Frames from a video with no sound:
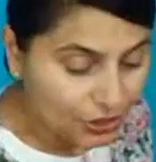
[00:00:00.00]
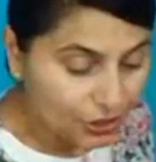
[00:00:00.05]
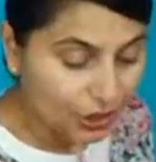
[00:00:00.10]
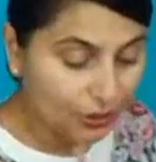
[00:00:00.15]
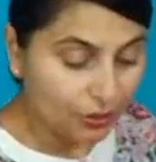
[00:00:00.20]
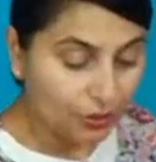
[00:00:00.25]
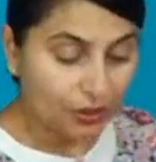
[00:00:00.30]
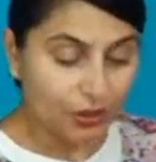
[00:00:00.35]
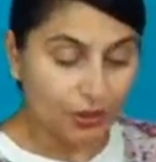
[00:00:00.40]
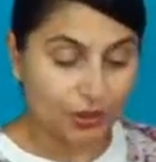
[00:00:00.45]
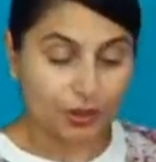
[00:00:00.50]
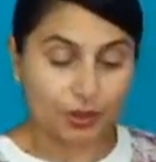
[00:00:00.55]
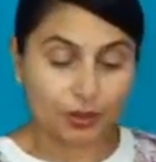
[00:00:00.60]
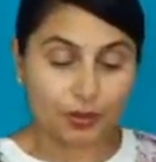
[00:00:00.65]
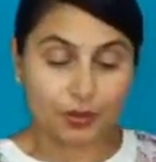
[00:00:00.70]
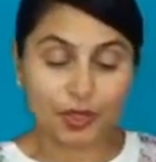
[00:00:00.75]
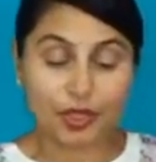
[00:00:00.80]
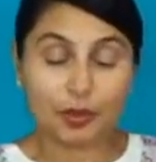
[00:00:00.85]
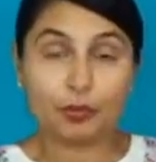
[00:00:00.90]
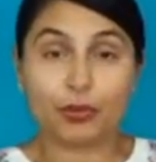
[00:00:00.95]
going to
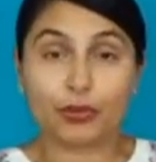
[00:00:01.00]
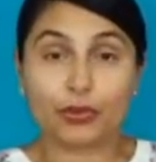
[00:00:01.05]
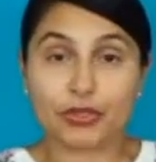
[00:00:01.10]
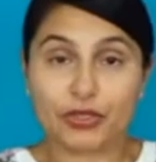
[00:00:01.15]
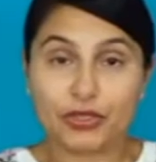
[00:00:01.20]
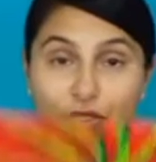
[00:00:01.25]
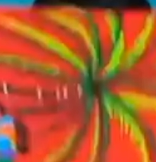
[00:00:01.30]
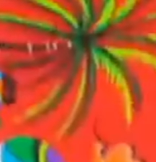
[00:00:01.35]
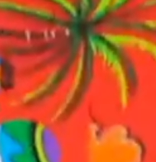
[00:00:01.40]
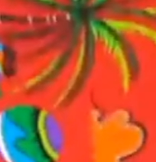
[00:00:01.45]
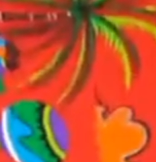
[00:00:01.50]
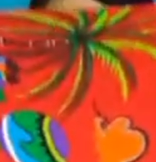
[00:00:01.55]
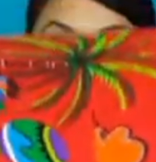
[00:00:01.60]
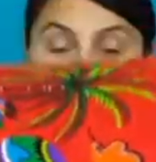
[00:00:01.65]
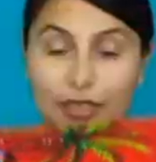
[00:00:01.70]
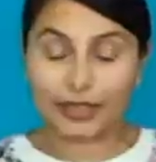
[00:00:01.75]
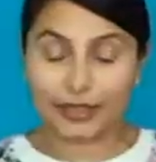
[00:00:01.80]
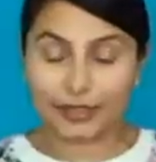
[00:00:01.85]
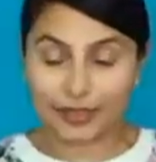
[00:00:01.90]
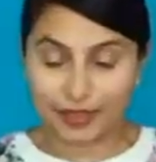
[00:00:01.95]
double this over
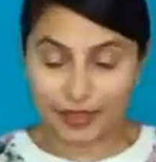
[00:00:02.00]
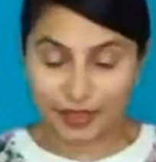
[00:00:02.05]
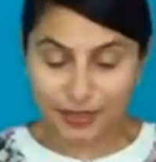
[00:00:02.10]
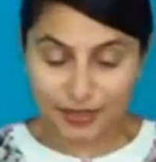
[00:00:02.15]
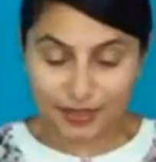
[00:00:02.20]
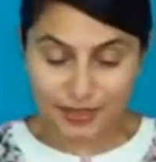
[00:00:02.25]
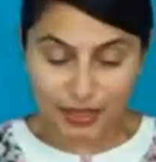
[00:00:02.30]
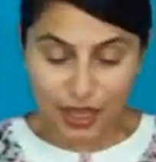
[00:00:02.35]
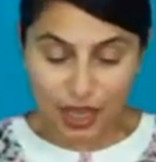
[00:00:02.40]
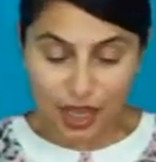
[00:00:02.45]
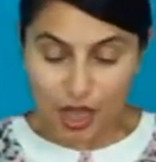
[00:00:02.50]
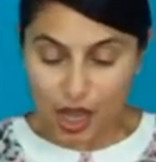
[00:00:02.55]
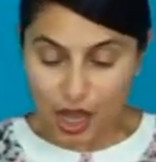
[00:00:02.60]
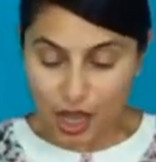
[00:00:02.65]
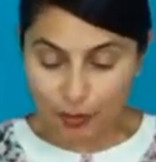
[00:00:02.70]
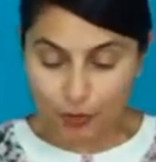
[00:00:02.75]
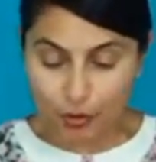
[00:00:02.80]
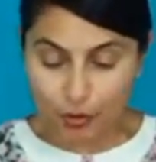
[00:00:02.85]
like this, I'm